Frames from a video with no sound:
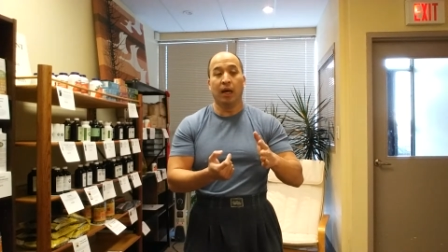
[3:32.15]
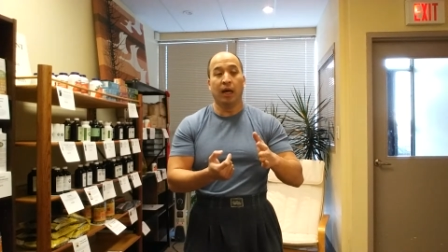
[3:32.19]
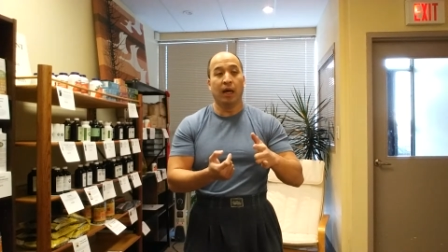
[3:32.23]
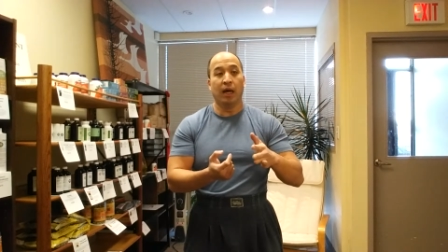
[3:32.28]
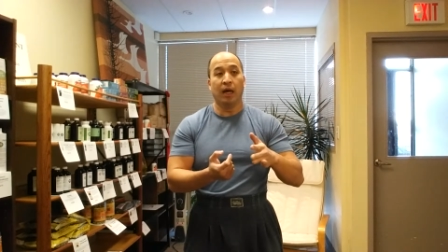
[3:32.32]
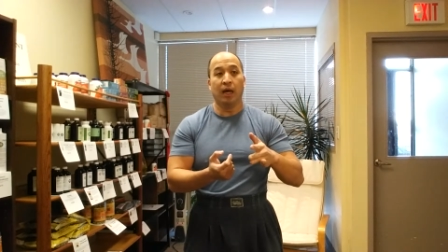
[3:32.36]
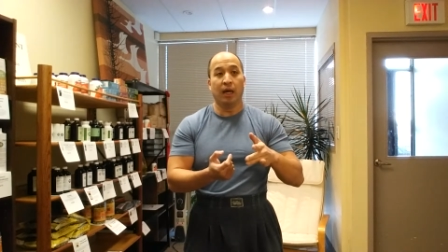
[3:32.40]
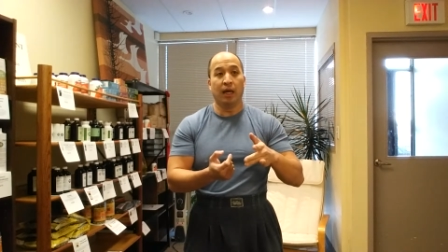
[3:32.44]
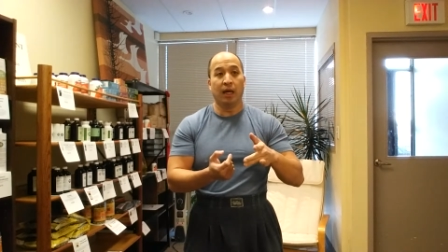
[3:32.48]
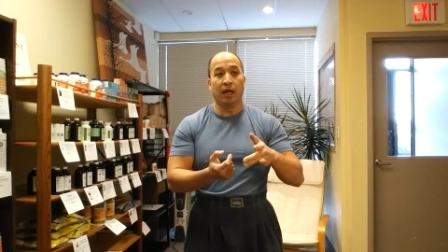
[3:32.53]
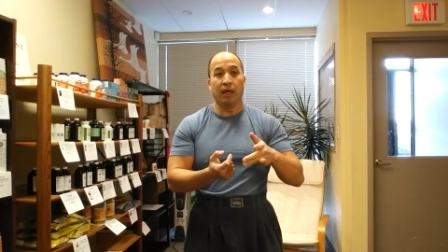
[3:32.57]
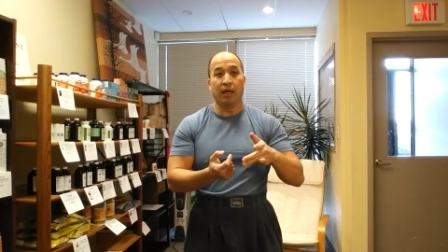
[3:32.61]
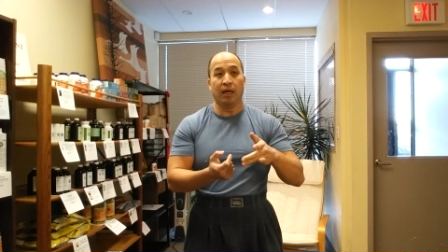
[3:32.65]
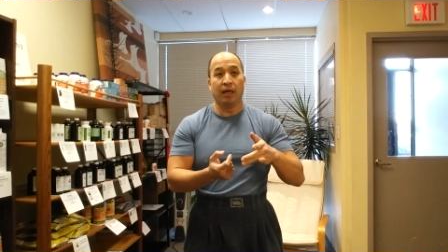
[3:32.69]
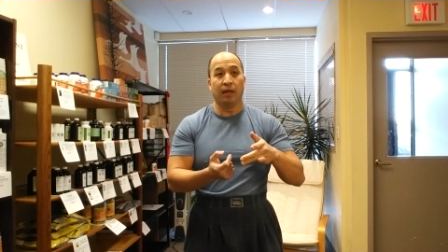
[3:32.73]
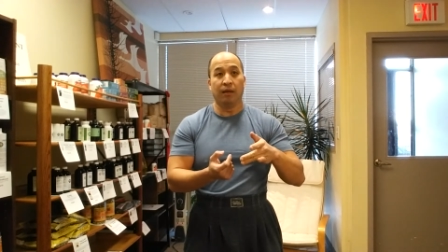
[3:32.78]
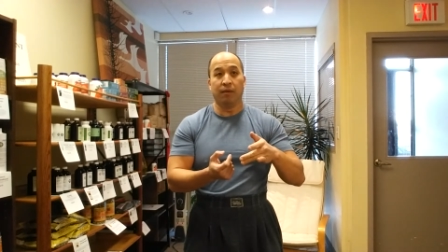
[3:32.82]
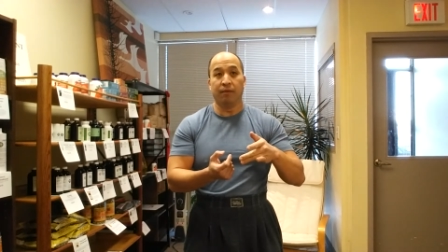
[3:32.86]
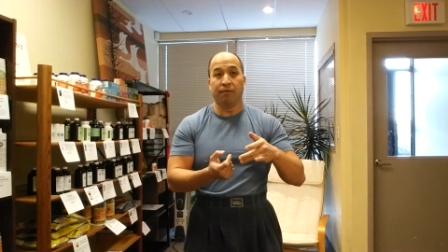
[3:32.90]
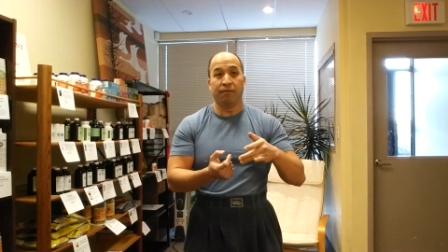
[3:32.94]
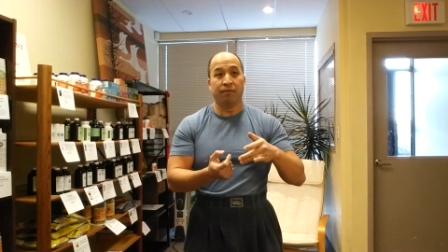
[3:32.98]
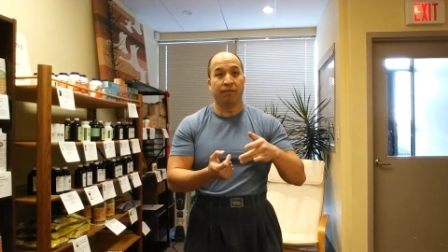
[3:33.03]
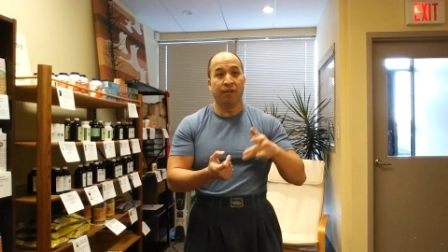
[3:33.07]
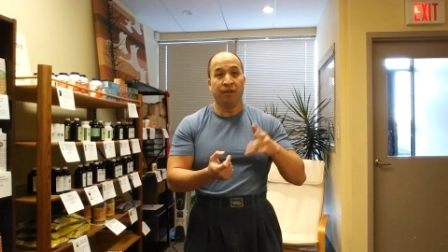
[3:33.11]

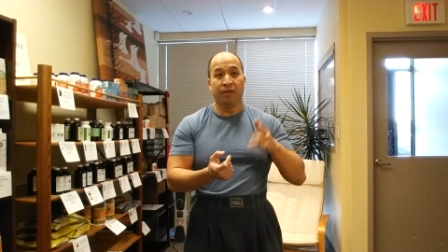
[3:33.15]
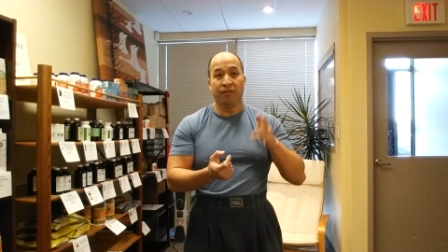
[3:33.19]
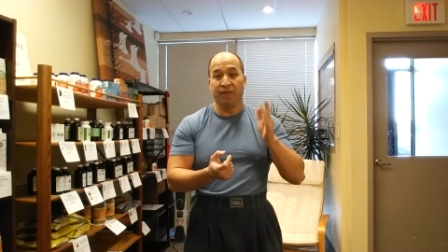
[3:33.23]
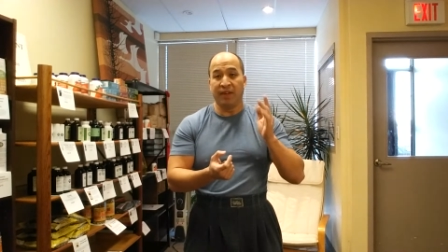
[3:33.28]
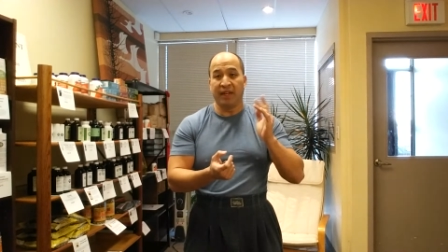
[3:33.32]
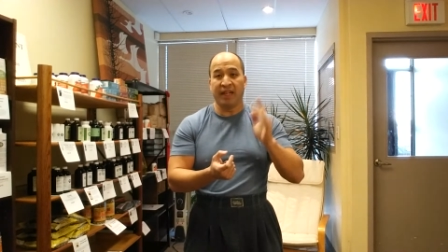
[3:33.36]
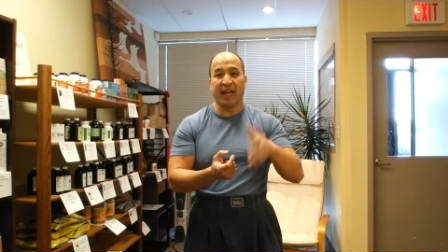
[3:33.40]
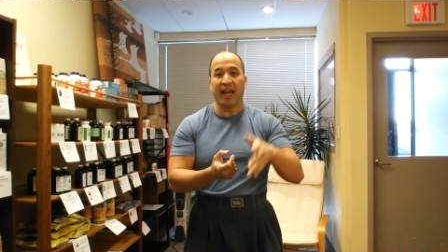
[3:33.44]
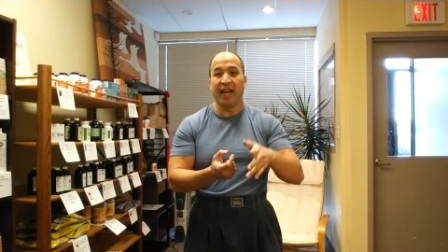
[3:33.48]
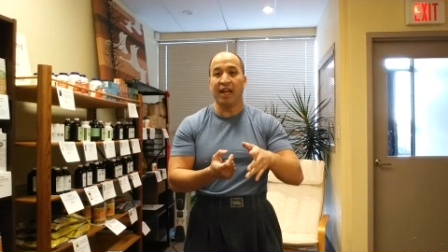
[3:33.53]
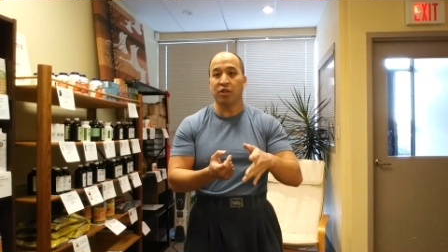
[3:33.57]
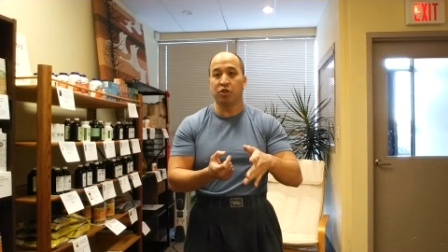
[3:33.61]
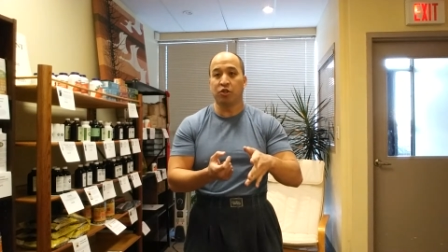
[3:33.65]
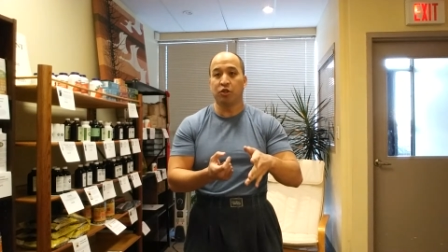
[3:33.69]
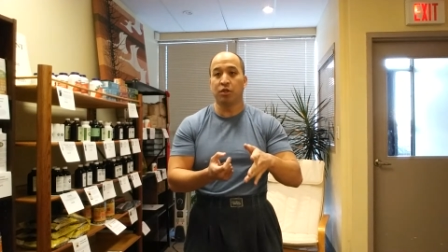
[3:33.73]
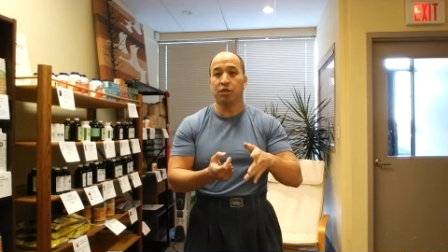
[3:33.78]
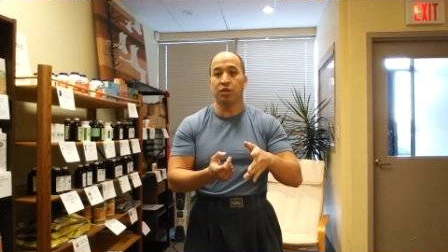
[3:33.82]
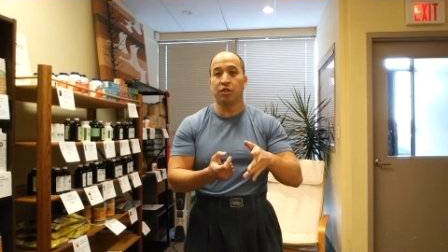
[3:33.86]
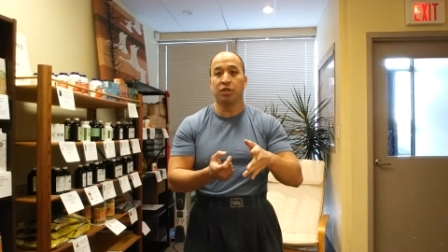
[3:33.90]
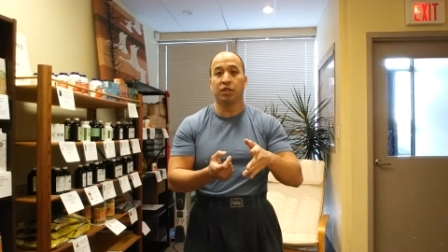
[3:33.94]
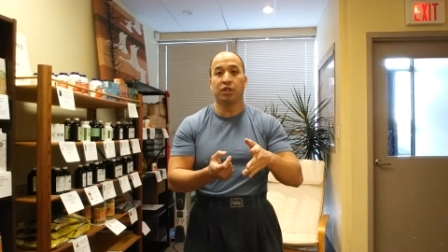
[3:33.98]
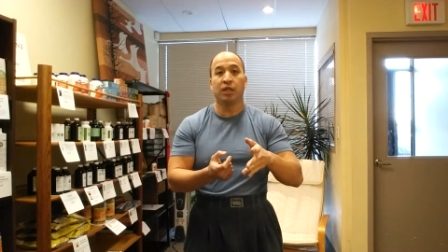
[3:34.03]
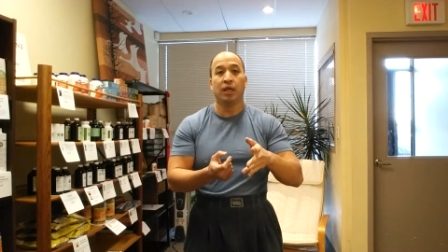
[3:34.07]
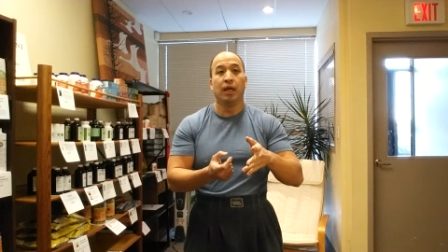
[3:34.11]
uh
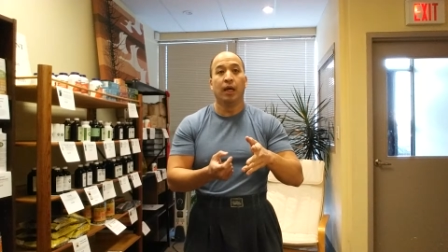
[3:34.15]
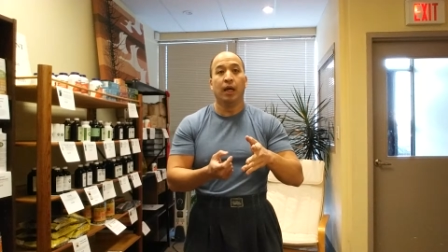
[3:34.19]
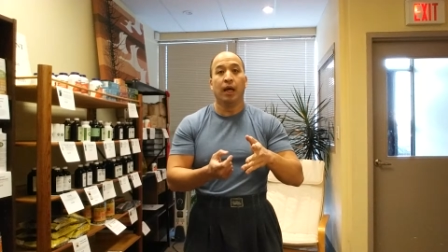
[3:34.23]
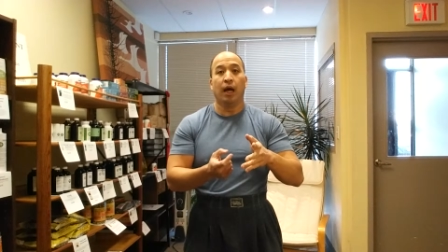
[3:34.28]
vacations,